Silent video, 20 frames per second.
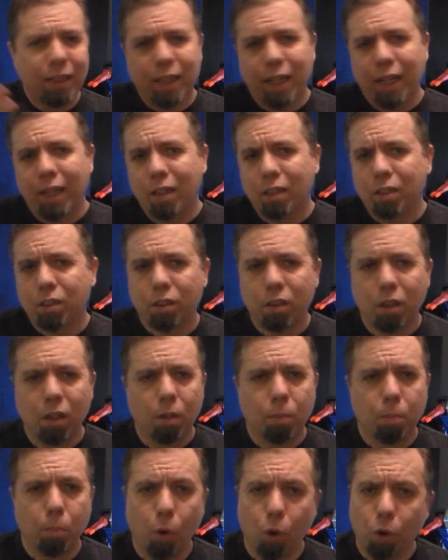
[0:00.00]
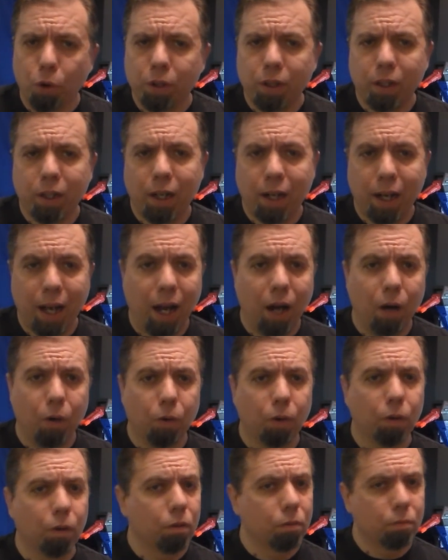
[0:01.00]
it takes more than an
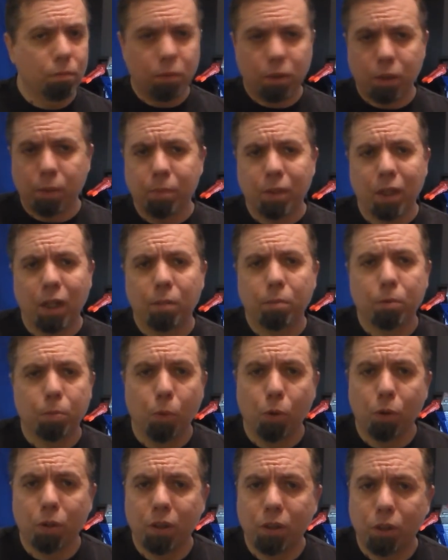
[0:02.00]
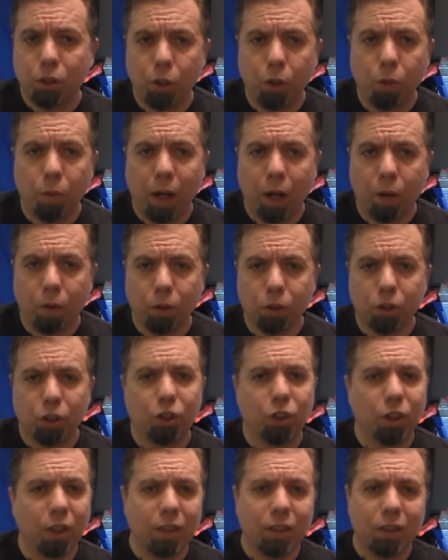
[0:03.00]
hour, sometimes more than 2
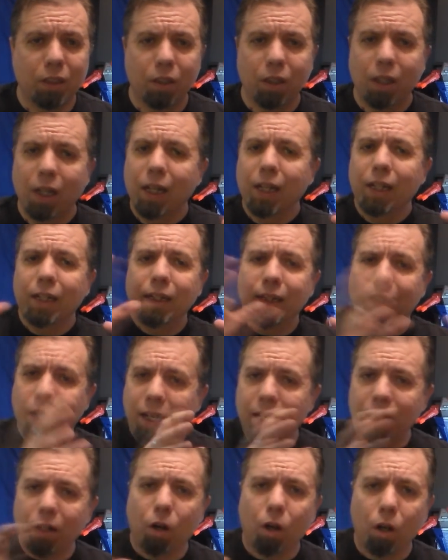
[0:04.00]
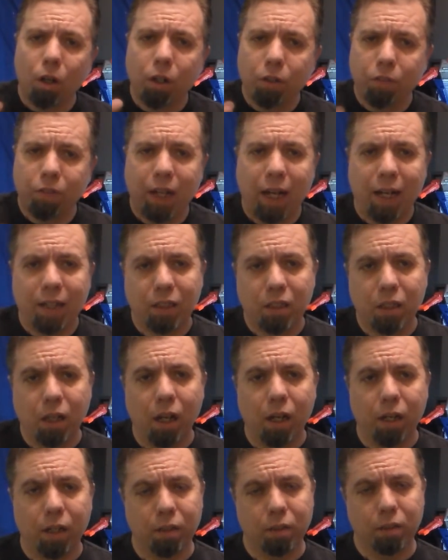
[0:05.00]
hours, just to get all of that
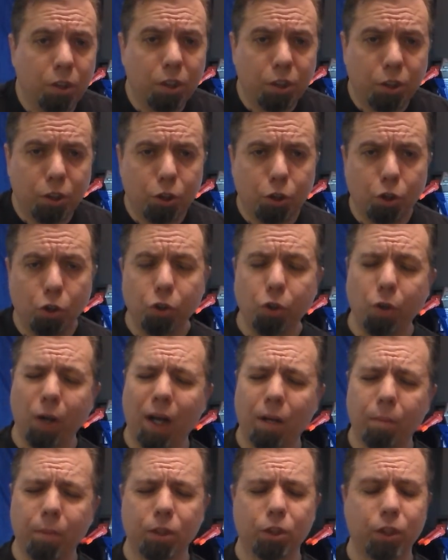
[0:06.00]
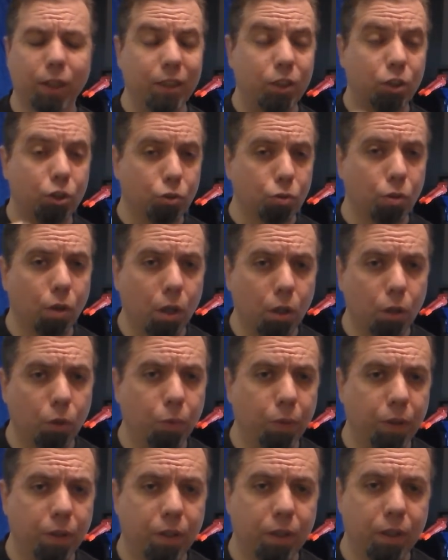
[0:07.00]
done. Just to show you how much I struggle
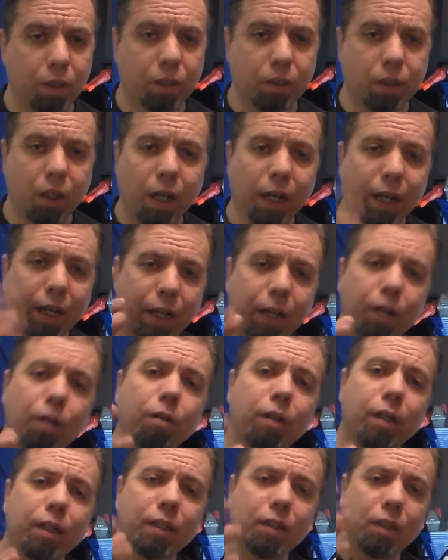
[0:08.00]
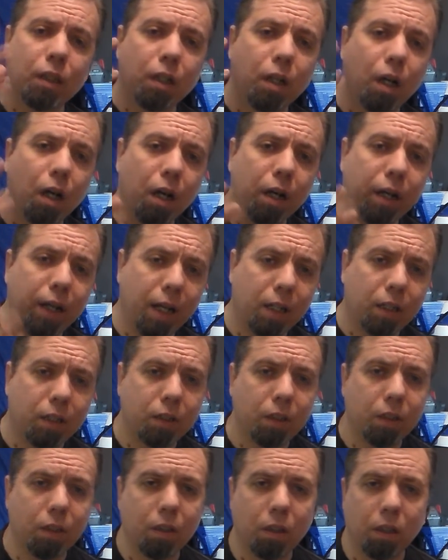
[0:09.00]
with this, here is an
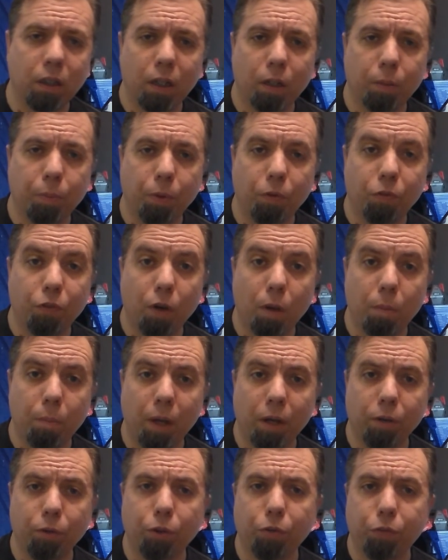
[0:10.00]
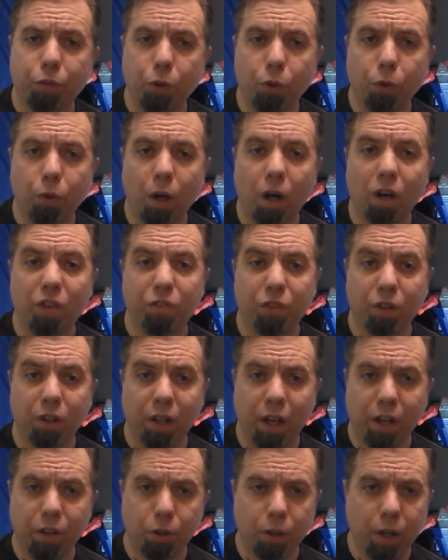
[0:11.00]
unedited clip from my review of
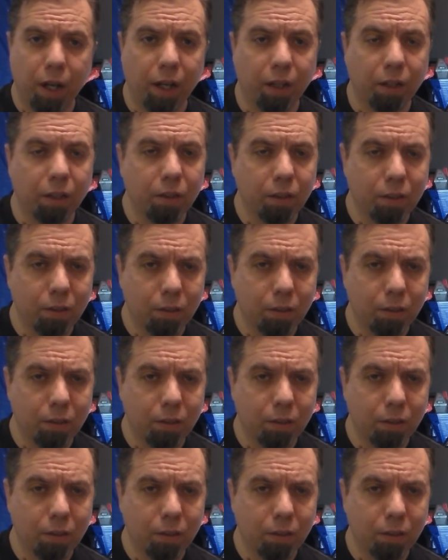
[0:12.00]
Leatherneck.